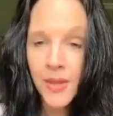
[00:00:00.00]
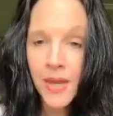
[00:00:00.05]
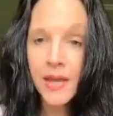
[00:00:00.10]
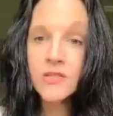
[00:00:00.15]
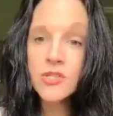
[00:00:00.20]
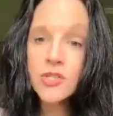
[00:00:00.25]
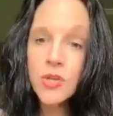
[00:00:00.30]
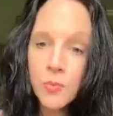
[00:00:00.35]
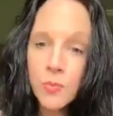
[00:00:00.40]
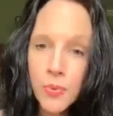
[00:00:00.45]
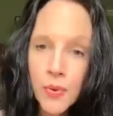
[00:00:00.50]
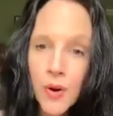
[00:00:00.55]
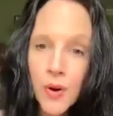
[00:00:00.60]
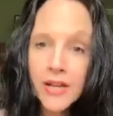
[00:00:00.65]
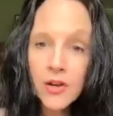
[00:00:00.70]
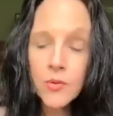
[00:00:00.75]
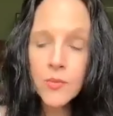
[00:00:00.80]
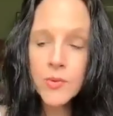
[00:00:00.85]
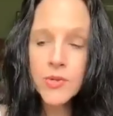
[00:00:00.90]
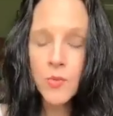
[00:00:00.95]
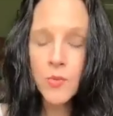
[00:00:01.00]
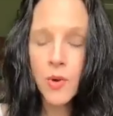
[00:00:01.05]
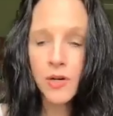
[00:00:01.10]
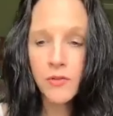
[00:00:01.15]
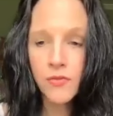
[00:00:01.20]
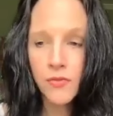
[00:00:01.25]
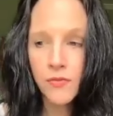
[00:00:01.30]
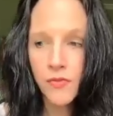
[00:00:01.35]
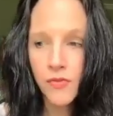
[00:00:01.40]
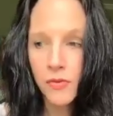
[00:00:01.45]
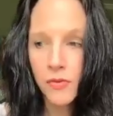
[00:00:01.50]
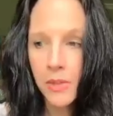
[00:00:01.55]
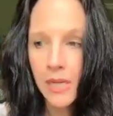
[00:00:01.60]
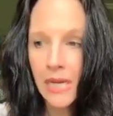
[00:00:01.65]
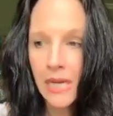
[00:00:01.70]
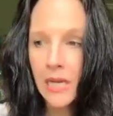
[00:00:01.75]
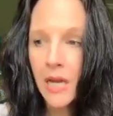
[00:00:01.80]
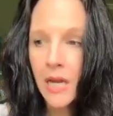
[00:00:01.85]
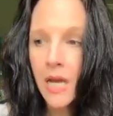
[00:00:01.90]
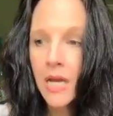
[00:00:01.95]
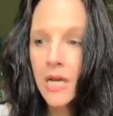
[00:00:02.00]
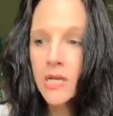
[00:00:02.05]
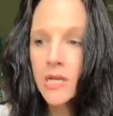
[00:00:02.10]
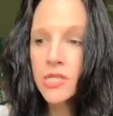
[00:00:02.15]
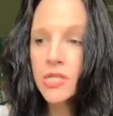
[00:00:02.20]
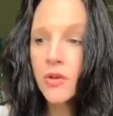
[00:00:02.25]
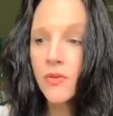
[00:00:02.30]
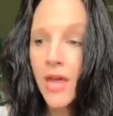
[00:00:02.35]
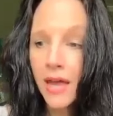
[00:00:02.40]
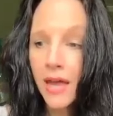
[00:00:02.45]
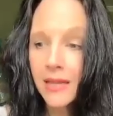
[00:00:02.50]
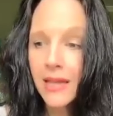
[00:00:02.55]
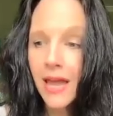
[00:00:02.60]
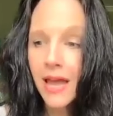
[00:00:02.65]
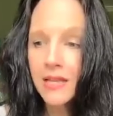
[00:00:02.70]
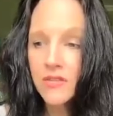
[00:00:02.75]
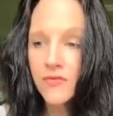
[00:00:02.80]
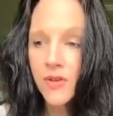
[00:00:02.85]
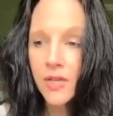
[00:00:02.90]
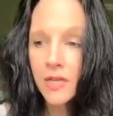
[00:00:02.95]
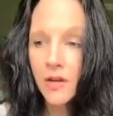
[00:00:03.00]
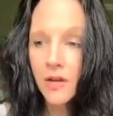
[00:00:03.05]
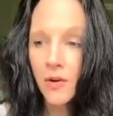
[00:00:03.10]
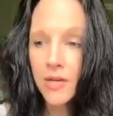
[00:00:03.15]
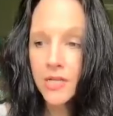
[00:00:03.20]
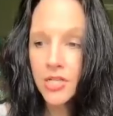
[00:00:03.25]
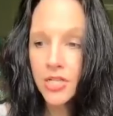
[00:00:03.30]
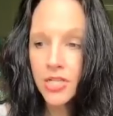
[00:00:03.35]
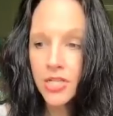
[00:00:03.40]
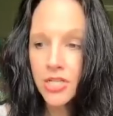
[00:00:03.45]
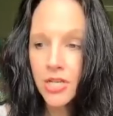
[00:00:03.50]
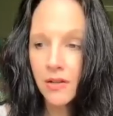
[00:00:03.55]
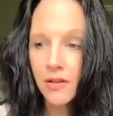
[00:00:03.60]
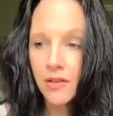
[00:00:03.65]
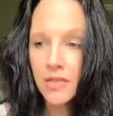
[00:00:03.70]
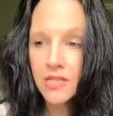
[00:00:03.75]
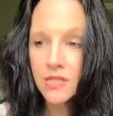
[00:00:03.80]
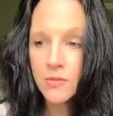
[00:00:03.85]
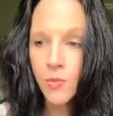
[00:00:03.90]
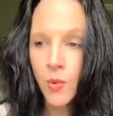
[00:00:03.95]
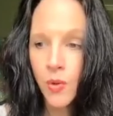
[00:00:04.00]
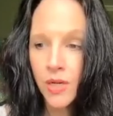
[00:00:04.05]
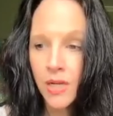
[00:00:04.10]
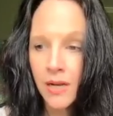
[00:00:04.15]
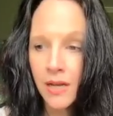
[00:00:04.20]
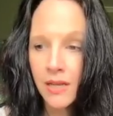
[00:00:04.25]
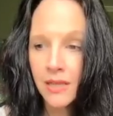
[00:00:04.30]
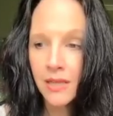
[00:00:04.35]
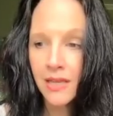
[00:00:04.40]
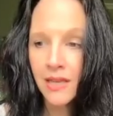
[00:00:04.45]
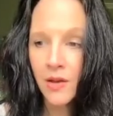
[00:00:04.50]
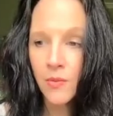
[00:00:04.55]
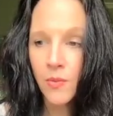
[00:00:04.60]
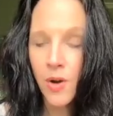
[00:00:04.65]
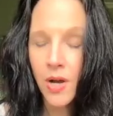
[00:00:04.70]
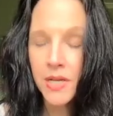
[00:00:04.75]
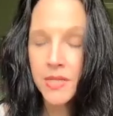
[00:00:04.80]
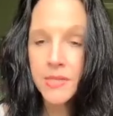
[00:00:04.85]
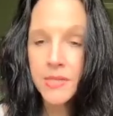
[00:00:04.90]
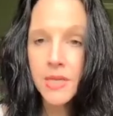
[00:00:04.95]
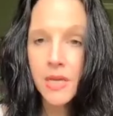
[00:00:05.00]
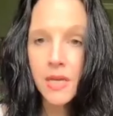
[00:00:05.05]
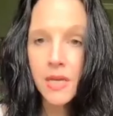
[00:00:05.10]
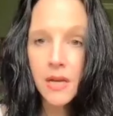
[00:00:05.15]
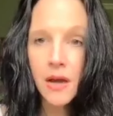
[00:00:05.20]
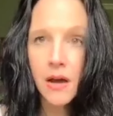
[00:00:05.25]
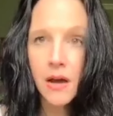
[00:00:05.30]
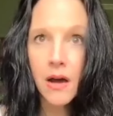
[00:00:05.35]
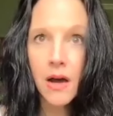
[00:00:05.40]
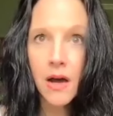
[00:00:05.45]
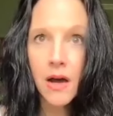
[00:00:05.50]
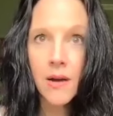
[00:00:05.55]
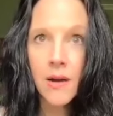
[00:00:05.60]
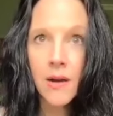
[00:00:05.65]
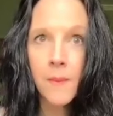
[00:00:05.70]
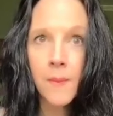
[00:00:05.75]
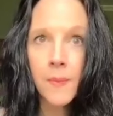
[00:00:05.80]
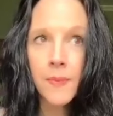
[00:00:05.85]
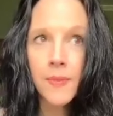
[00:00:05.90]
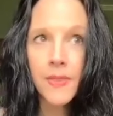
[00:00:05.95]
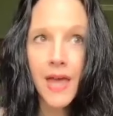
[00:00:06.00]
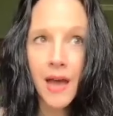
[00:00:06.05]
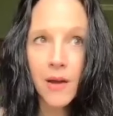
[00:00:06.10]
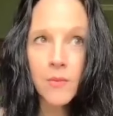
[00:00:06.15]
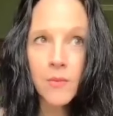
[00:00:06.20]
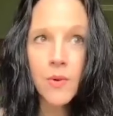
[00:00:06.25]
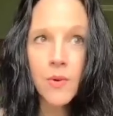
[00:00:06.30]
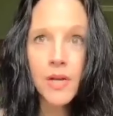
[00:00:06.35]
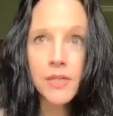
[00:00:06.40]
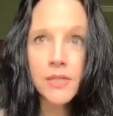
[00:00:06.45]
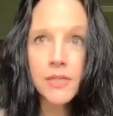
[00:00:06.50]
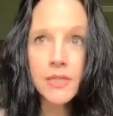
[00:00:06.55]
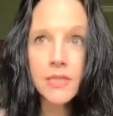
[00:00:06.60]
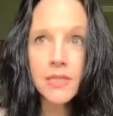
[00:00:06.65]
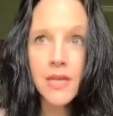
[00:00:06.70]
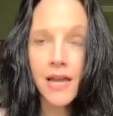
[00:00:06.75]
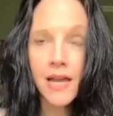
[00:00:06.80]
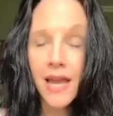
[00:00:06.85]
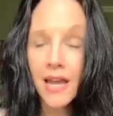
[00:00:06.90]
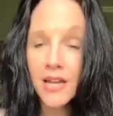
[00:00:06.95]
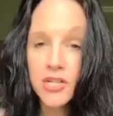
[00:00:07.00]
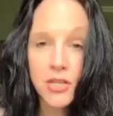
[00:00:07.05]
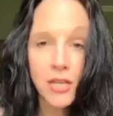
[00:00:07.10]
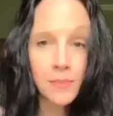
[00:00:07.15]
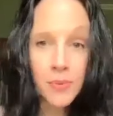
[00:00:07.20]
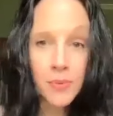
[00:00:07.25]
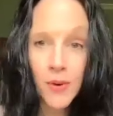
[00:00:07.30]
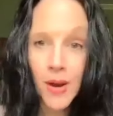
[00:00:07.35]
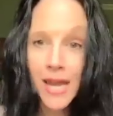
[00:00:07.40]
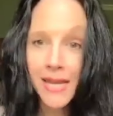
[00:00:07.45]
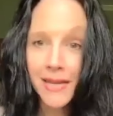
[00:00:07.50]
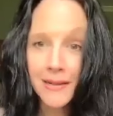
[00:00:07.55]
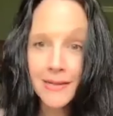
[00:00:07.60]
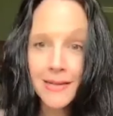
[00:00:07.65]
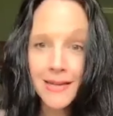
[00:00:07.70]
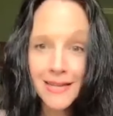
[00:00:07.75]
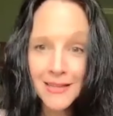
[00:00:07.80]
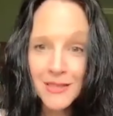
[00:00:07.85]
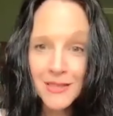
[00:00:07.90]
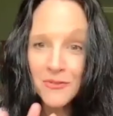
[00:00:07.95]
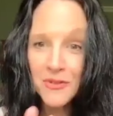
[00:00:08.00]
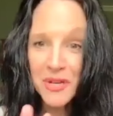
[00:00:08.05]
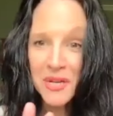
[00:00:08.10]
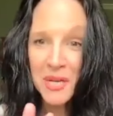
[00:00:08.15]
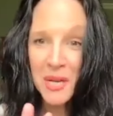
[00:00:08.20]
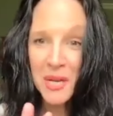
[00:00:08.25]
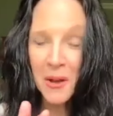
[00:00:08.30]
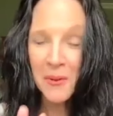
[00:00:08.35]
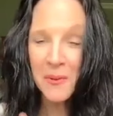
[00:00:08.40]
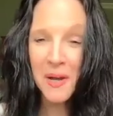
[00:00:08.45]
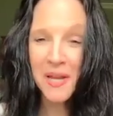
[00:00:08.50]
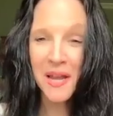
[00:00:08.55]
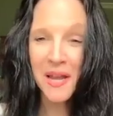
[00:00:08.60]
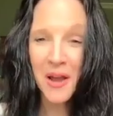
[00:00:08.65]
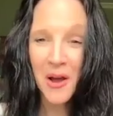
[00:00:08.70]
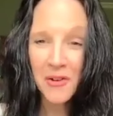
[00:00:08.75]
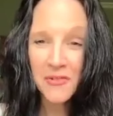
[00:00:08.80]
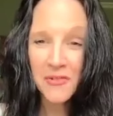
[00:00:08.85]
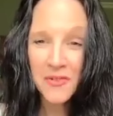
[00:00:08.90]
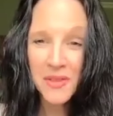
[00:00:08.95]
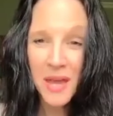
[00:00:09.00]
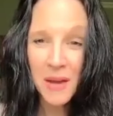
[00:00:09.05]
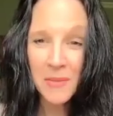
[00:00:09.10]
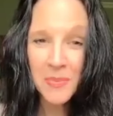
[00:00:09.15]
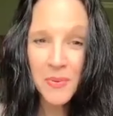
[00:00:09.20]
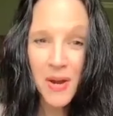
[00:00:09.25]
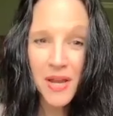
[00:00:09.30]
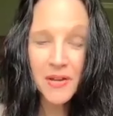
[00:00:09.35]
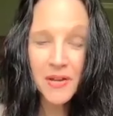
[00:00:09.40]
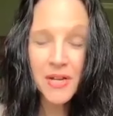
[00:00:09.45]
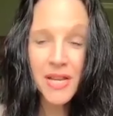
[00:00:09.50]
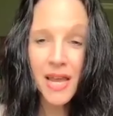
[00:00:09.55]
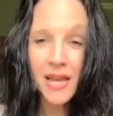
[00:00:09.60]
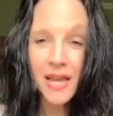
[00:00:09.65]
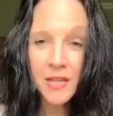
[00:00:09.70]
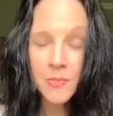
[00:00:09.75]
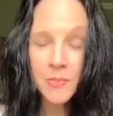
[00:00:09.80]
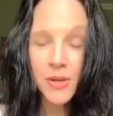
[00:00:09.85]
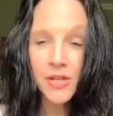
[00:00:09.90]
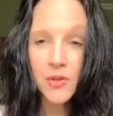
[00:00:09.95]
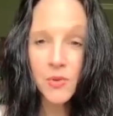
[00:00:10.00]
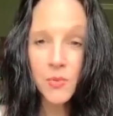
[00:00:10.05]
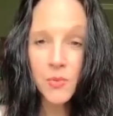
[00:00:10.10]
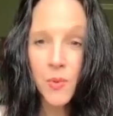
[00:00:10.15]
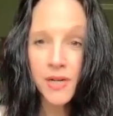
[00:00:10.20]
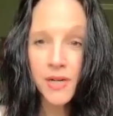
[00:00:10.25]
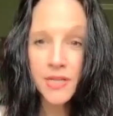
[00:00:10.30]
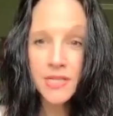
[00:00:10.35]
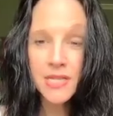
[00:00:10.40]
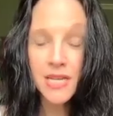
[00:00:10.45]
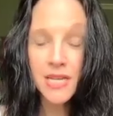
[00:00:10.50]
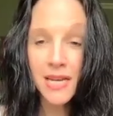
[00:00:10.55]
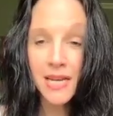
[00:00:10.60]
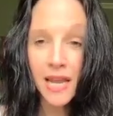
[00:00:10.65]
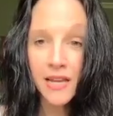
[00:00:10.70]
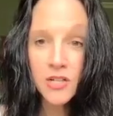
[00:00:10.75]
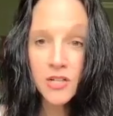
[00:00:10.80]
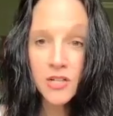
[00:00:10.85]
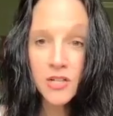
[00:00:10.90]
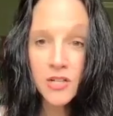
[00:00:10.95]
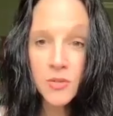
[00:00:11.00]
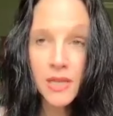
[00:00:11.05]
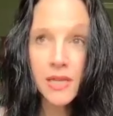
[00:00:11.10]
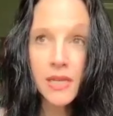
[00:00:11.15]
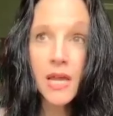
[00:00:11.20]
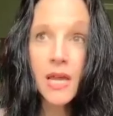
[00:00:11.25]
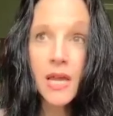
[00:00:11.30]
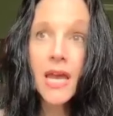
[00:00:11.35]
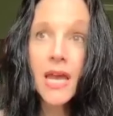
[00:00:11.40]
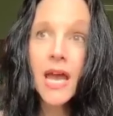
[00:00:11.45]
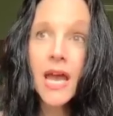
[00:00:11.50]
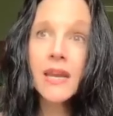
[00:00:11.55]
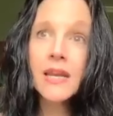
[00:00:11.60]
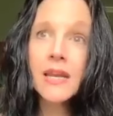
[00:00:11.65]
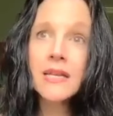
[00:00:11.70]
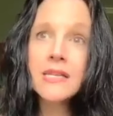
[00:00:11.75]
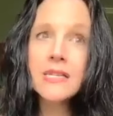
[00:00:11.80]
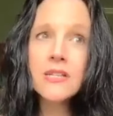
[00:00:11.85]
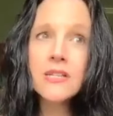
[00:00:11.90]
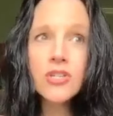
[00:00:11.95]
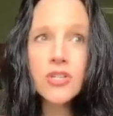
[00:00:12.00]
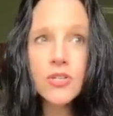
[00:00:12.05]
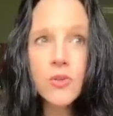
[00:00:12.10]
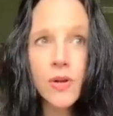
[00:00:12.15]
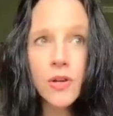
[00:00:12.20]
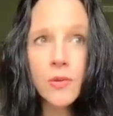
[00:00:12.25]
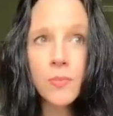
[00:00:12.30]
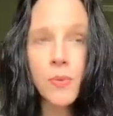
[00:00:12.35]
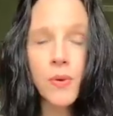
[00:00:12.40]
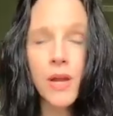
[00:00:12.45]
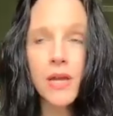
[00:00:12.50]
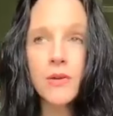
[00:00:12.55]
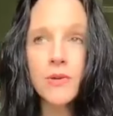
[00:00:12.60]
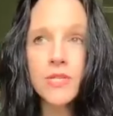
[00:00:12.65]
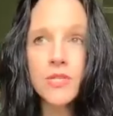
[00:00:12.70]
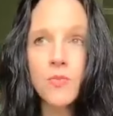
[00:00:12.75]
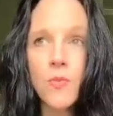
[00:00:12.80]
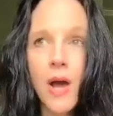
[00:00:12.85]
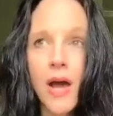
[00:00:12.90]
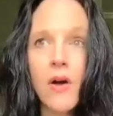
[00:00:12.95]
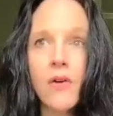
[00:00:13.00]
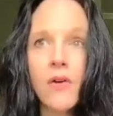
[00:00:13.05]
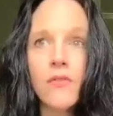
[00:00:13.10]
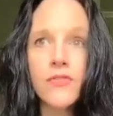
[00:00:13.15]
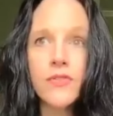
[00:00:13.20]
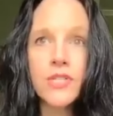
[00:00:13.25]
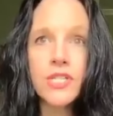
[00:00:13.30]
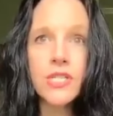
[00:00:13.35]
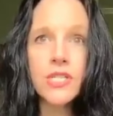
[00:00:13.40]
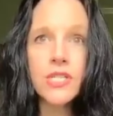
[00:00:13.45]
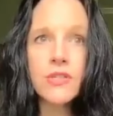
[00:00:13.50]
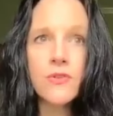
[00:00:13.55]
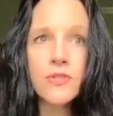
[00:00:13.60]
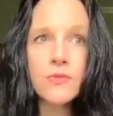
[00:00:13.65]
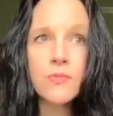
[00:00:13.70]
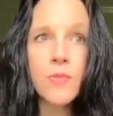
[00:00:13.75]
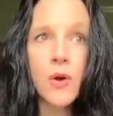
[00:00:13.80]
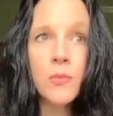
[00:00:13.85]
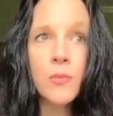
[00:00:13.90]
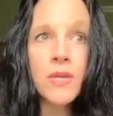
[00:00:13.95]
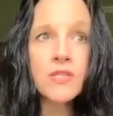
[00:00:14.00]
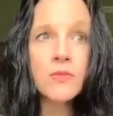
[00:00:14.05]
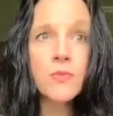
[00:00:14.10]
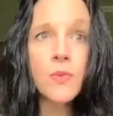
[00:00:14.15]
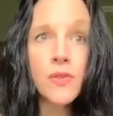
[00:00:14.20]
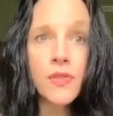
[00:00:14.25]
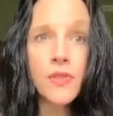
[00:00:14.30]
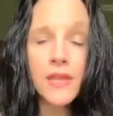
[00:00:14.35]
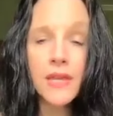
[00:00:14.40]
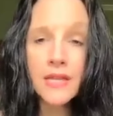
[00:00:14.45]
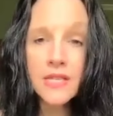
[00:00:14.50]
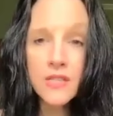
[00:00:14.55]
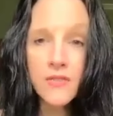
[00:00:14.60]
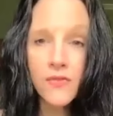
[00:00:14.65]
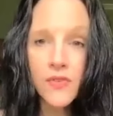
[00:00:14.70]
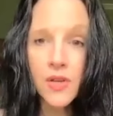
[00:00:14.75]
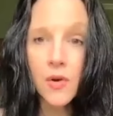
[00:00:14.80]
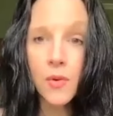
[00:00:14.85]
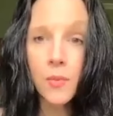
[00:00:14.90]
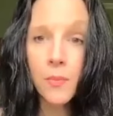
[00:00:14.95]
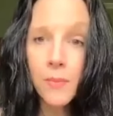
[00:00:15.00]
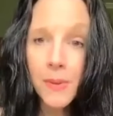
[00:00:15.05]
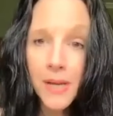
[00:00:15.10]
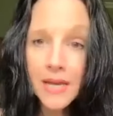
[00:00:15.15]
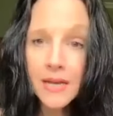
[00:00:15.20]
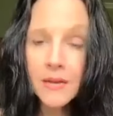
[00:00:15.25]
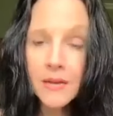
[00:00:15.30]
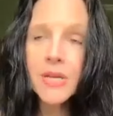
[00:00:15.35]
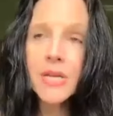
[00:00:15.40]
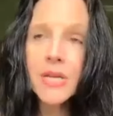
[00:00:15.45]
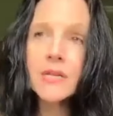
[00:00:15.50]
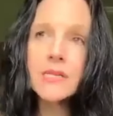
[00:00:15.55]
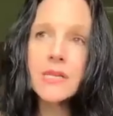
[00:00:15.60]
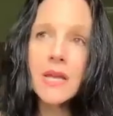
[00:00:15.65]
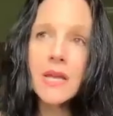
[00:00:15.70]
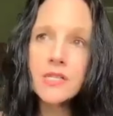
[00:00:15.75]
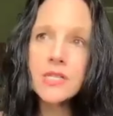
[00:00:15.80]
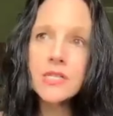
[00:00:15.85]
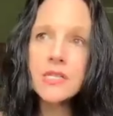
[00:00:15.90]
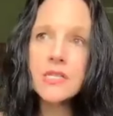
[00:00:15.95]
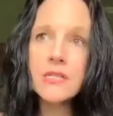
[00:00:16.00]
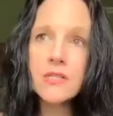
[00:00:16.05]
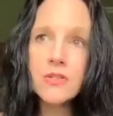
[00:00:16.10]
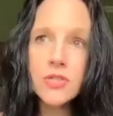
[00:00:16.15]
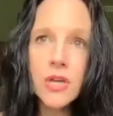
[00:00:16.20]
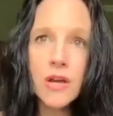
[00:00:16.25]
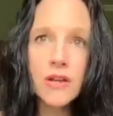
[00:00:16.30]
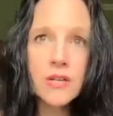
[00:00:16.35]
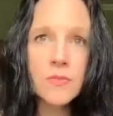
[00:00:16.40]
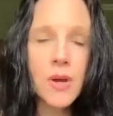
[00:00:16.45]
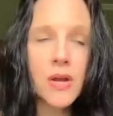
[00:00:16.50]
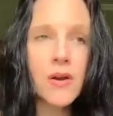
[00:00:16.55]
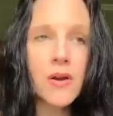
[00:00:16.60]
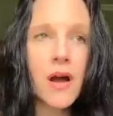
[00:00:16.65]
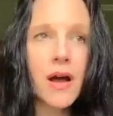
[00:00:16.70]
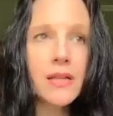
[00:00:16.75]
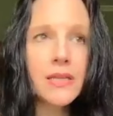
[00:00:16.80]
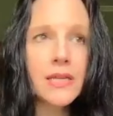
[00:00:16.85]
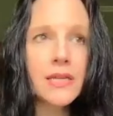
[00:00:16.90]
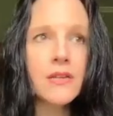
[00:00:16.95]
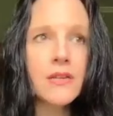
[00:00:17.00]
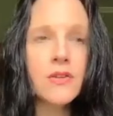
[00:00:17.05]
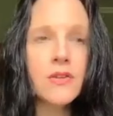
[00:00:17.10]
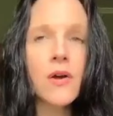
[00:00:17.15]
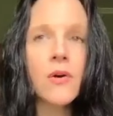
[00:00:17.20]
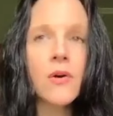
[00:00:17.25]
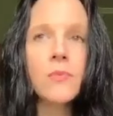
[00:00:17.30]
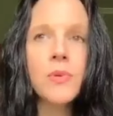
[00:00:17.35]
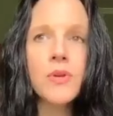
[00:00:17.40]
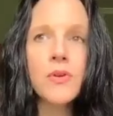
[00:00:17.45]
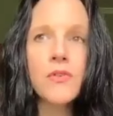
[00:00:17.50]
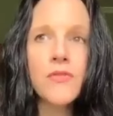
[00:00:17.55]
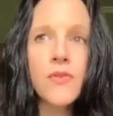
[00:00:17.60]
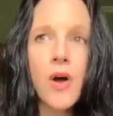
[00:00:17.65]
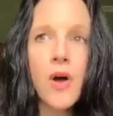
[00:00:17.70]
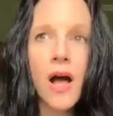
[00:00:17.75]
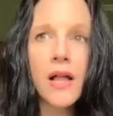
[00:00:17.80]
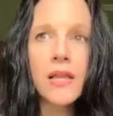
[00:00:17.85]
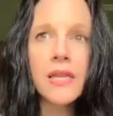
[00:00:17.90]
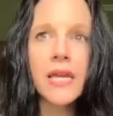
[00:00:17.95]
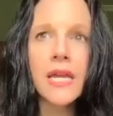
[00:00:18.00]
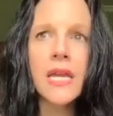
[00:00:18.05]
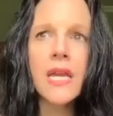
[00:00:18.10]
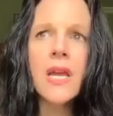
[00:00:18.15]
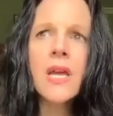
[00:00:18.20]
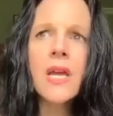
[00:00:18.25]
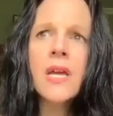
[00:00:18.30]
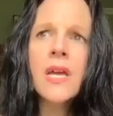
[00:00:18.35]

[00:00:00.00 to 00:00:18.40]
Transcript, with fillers: And so prayer was one of them for me. So that last video I just shared this morning, I think it was, um, that was, I actually prayed in the video and I offered that prayer to anybody who wanted to connect with it. And I did a shorter prayer as well for just those moments where things feel big, because I just, you talked about Holly, you know, beautiful Holly.